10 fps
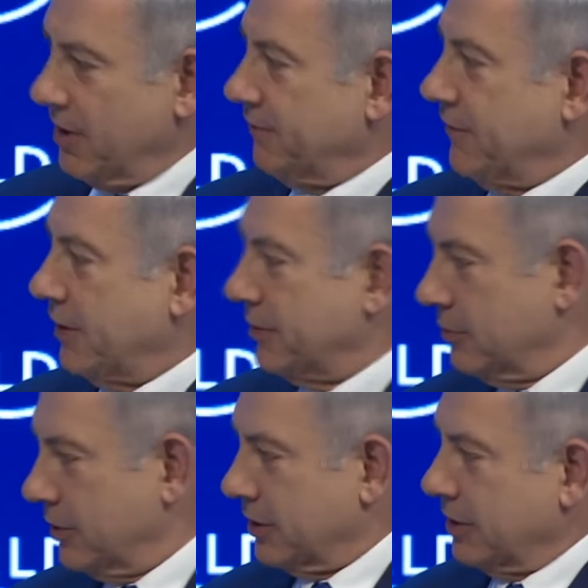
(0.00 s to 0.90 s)
my father
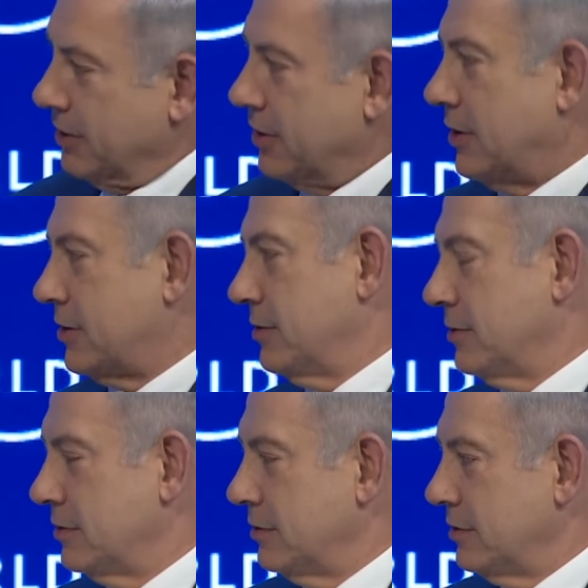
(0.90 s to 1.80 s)
working in the garden.
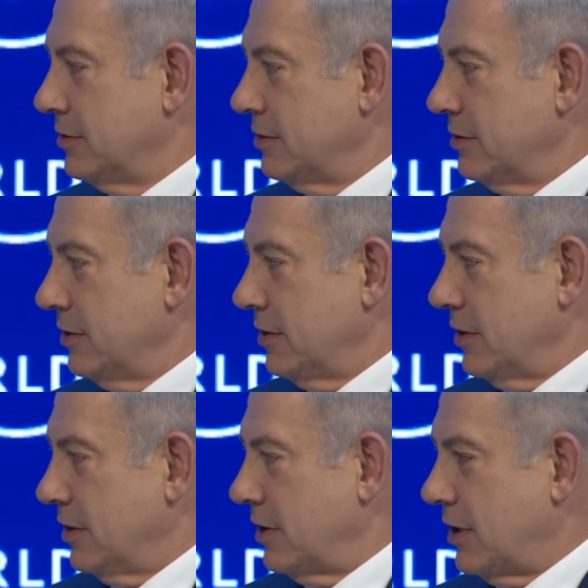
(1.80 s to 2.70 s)

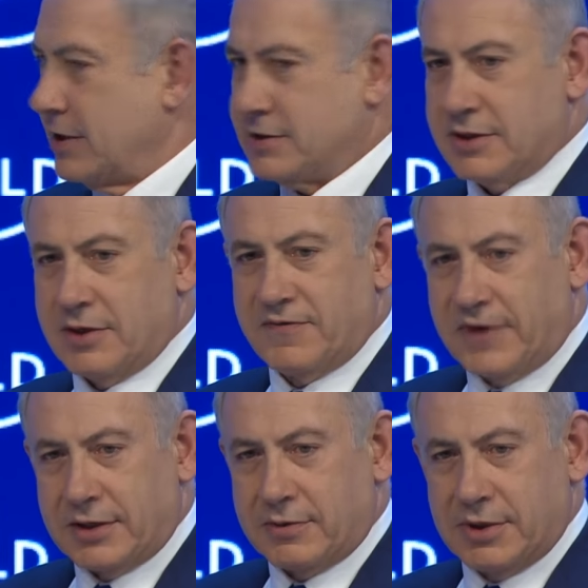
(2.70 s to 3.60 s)
And I said,
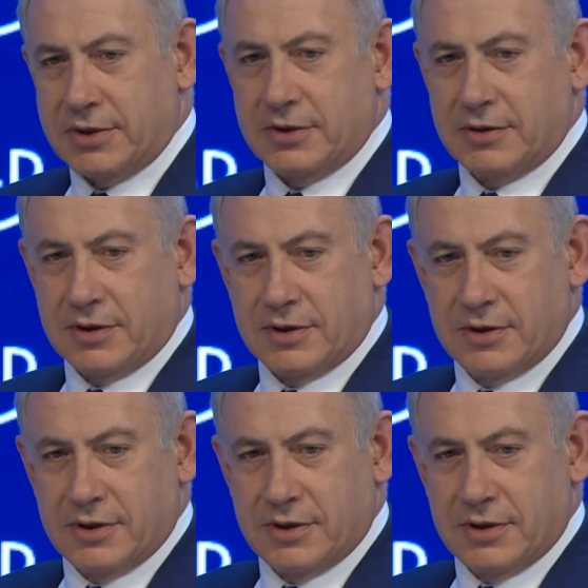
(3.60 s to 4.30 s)
Father, what are you doing?